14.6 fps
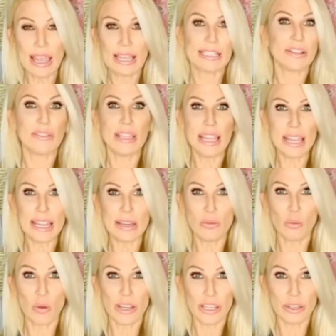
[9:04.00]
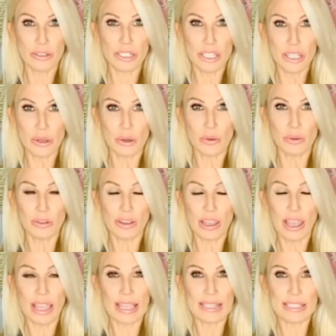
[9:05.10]
So then what you do
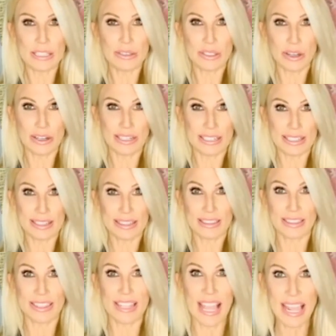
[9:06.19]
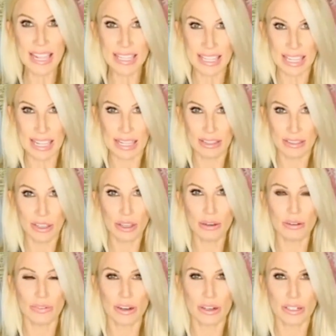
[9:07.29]
is you start thanking the
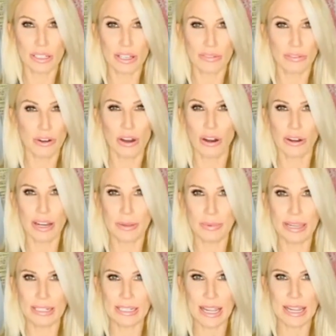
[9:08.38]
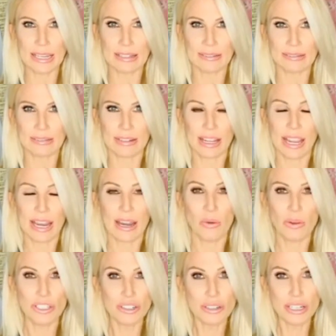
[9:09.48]
universe for it already being done. And I
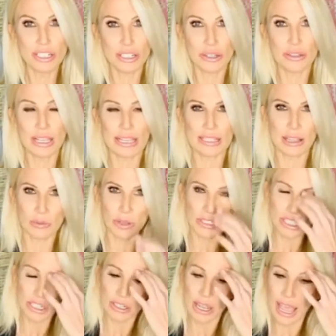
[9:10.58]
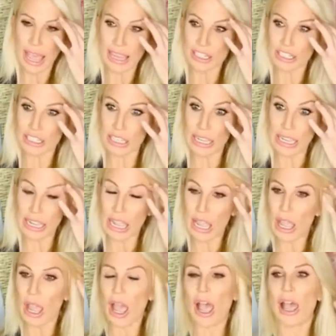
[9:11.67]
want you to do this. I want you to actually
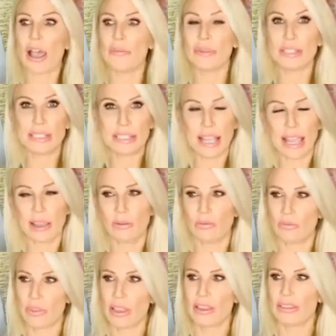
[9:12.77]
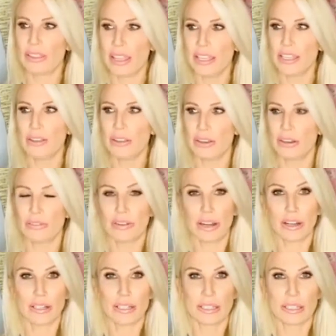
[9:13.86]
say, thank you,
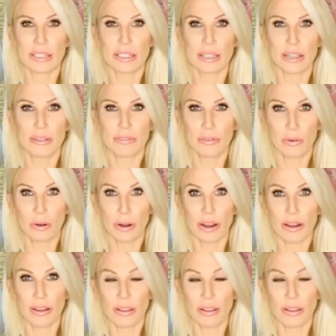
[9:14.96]
universe, for